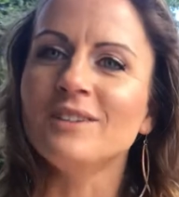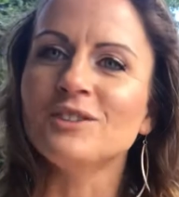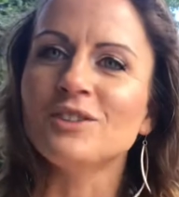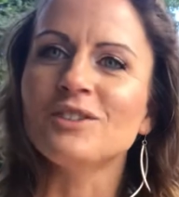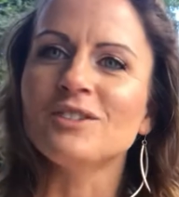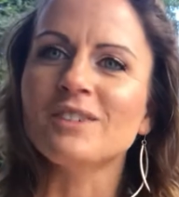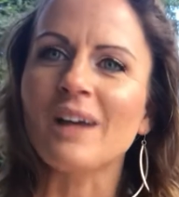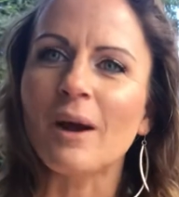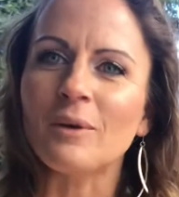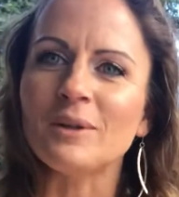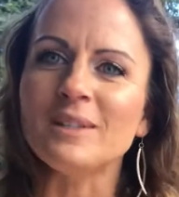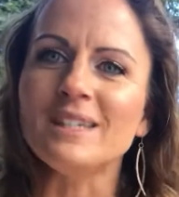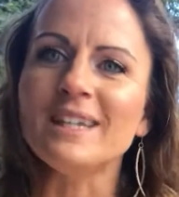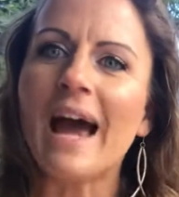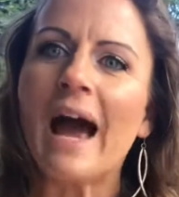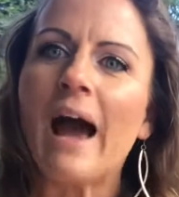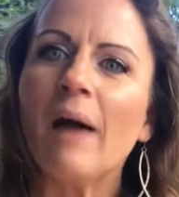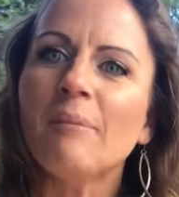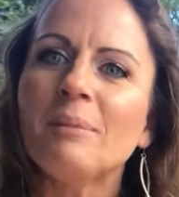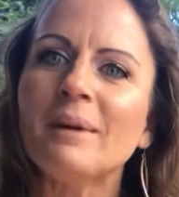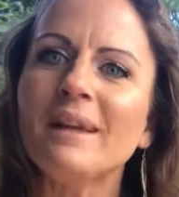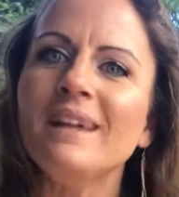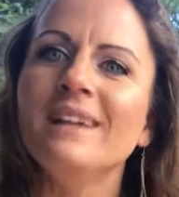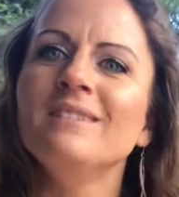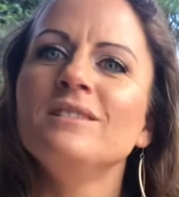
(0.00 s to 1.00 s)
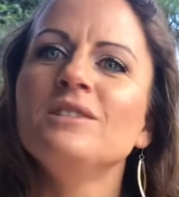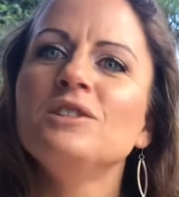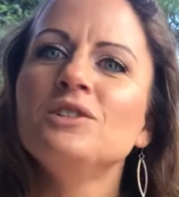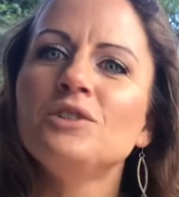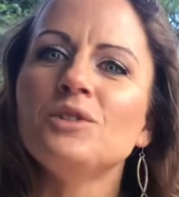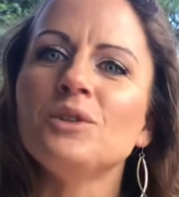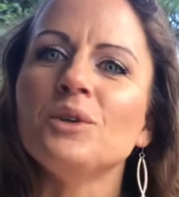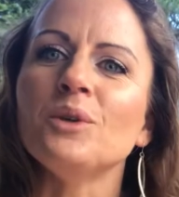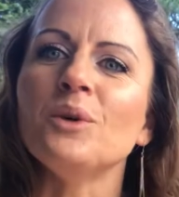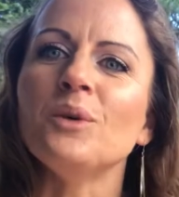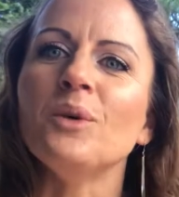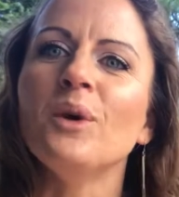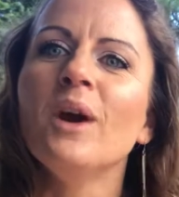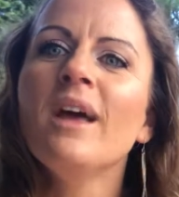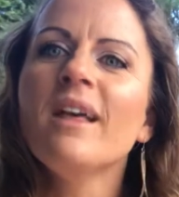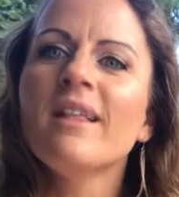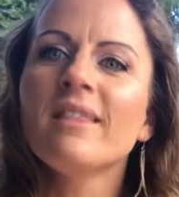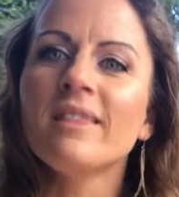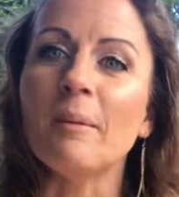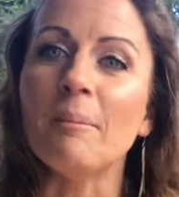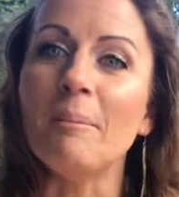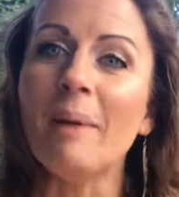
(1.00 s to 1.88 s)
This is how I tap into the